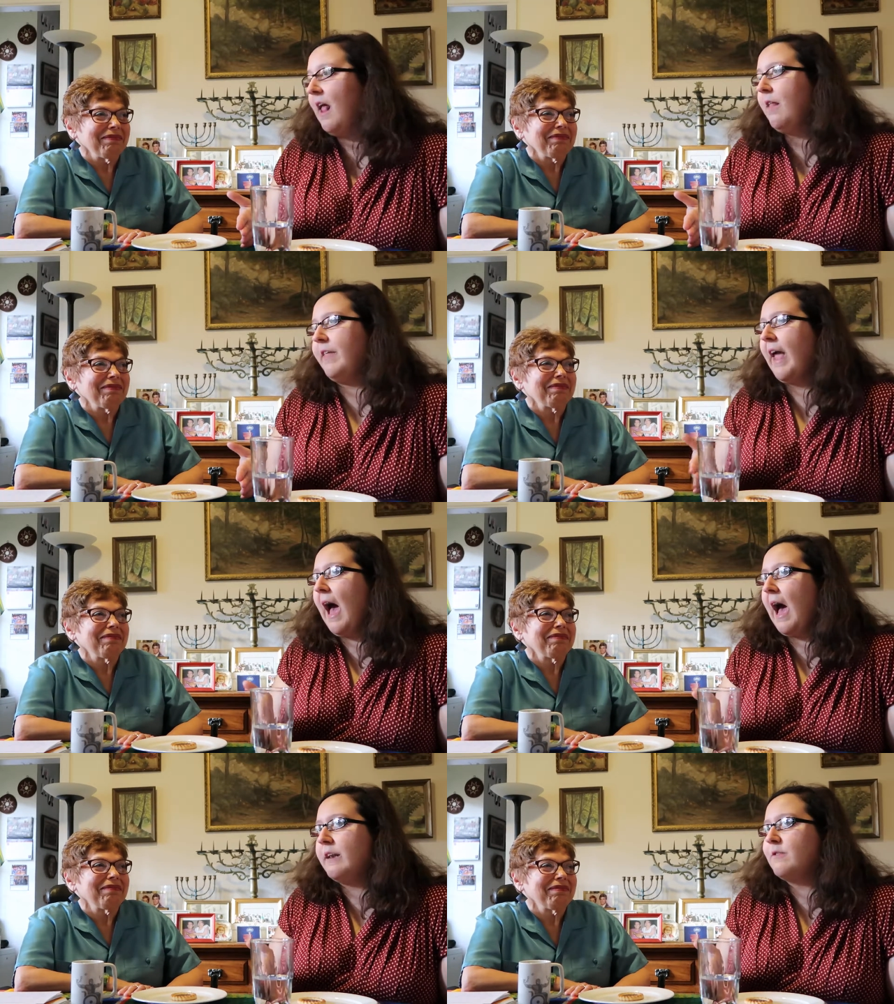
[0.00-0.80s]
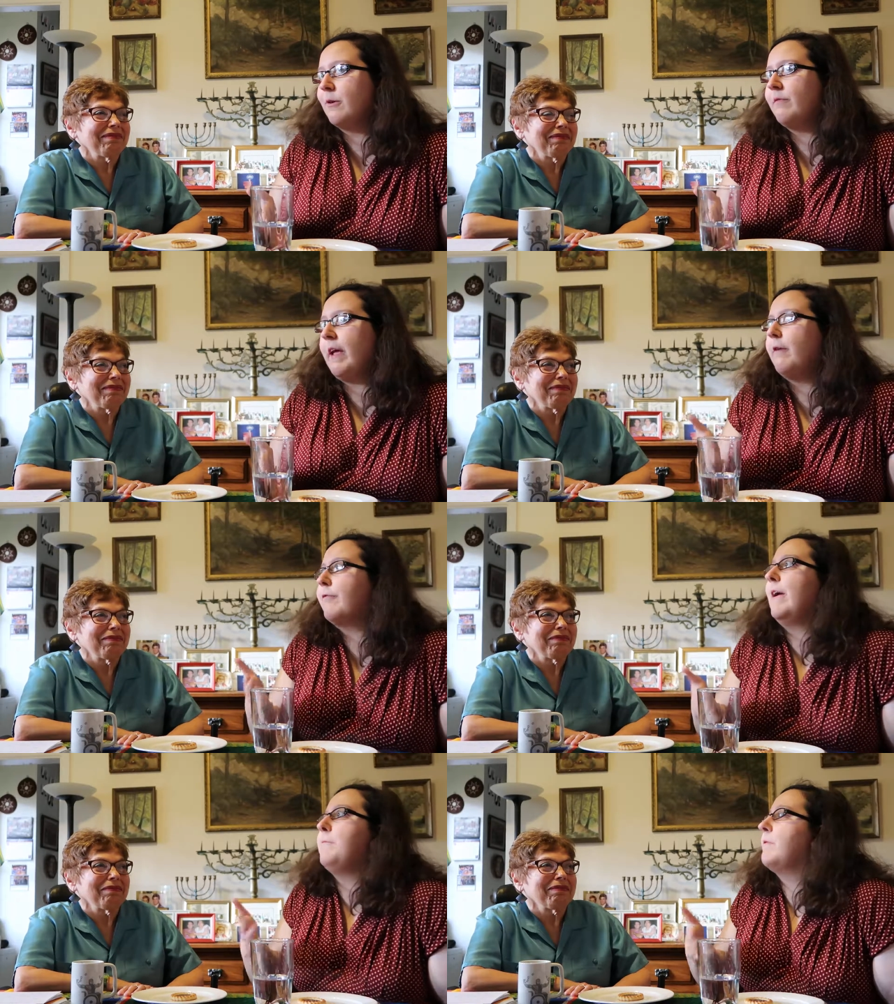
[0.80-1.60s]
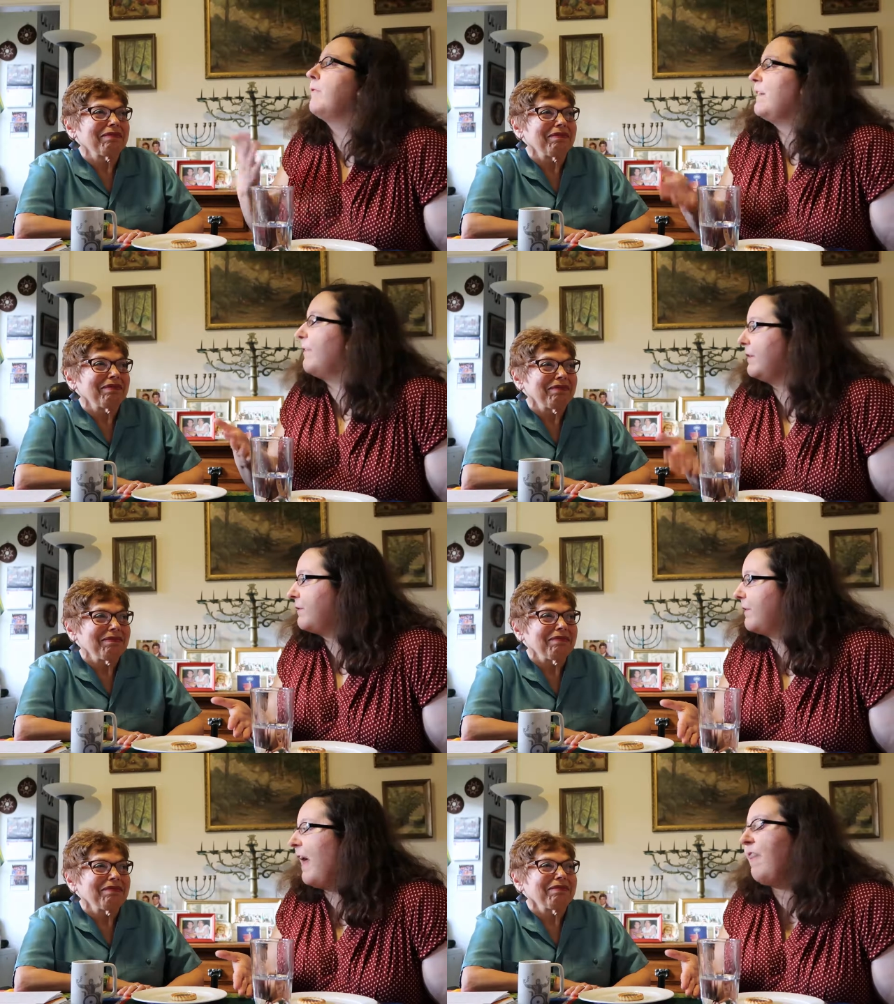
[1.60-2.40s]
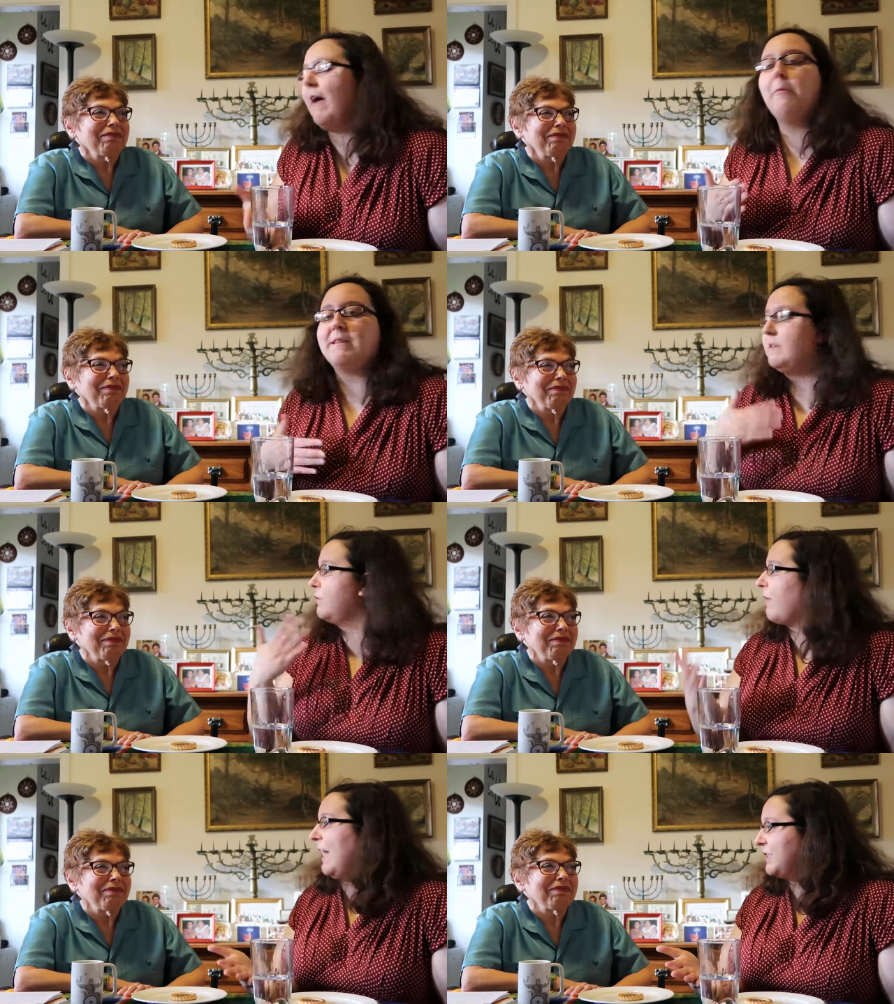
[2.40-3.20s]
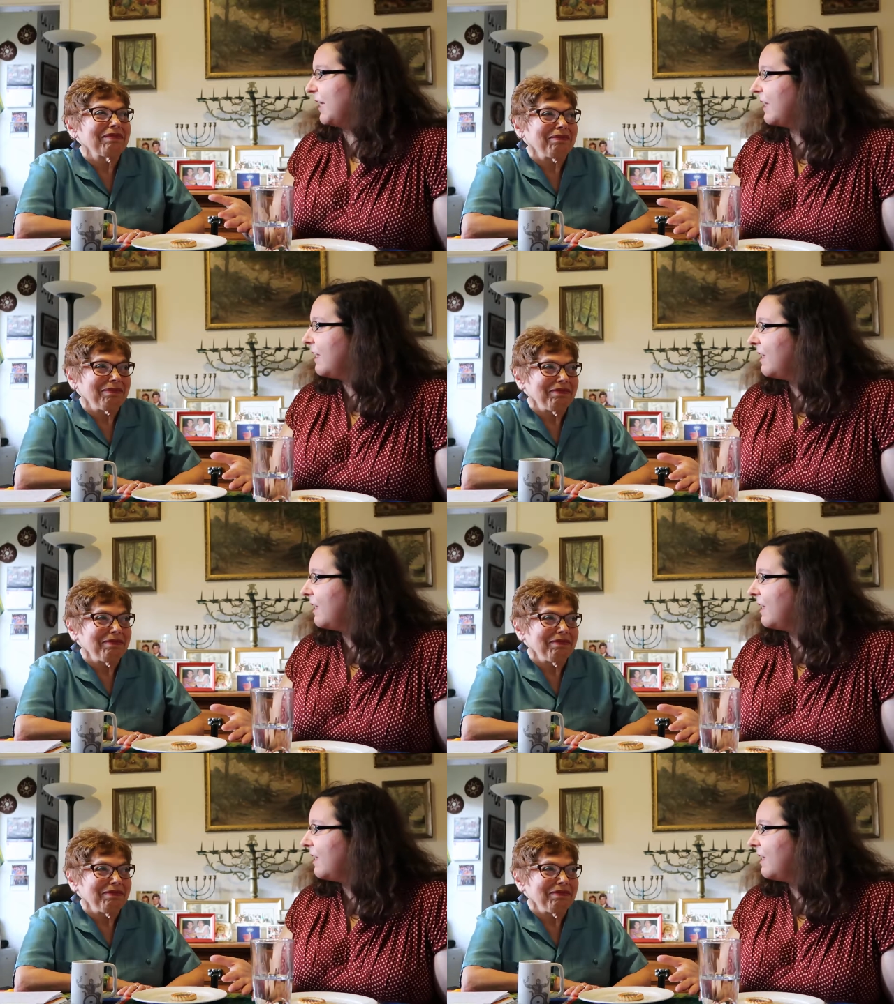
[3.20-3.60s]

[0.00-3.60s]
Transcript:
Speaker 1: They had sort of like a frame of reference for that that wasn't tragic.